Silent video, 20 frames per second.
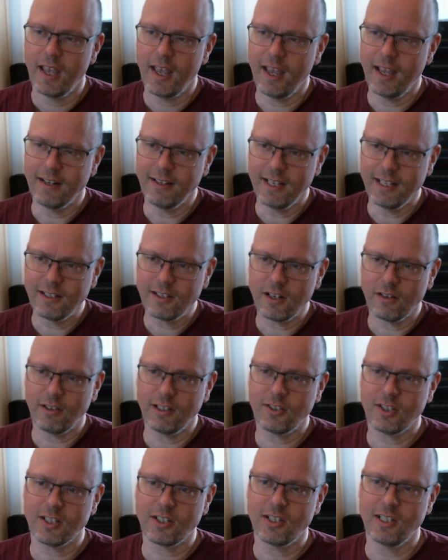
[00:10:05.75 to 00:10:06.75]
and Intel
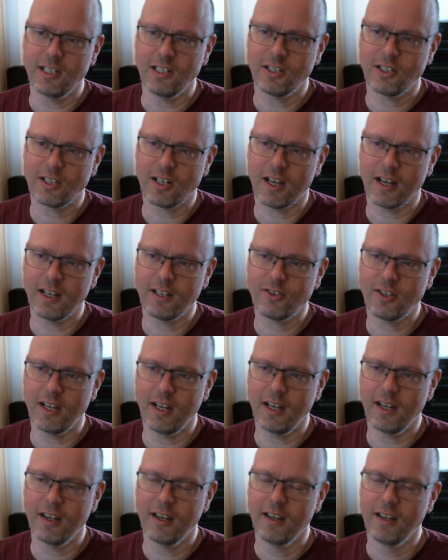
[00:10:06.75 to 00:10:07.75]
is actually
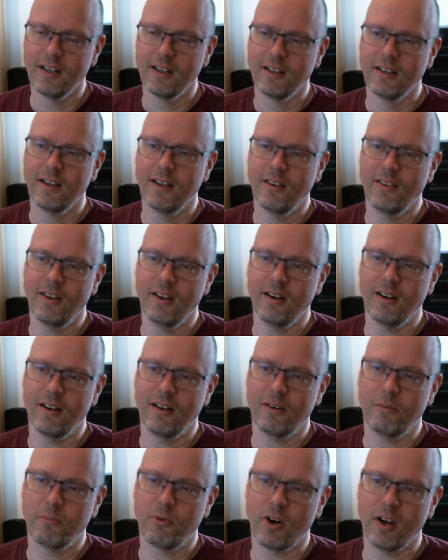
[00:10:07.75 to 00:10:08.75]
slicing
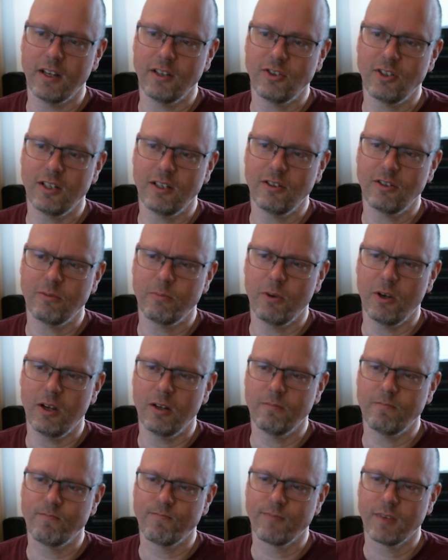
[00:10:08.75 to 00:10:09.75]
their prices,
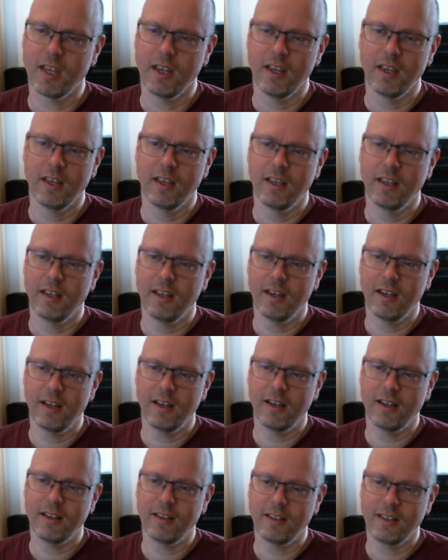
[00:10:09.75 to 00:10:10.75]
but
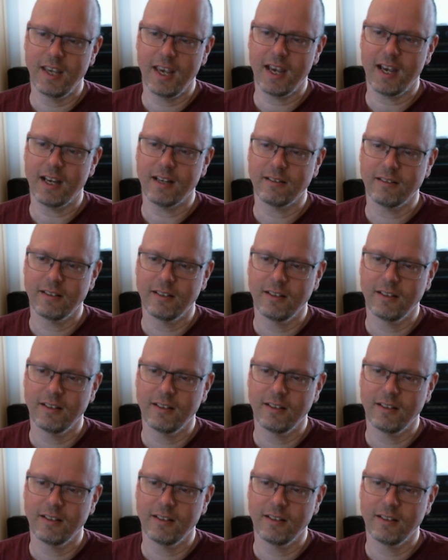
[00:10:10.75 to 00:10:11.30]
their